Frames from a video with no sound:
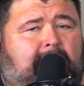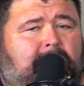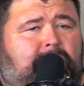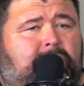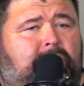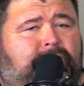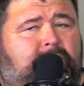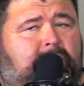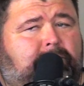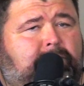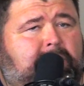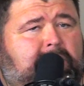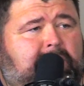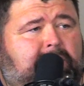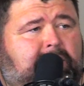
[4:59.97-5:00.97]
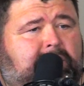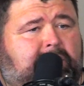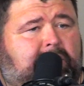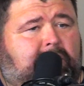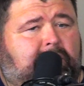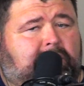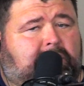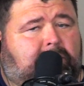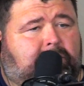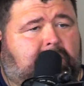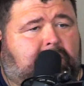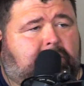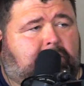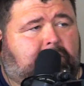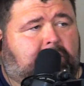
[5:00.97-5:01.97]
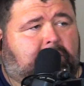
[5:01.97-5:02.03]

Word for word: I don't know if it'll be necessarily something I do on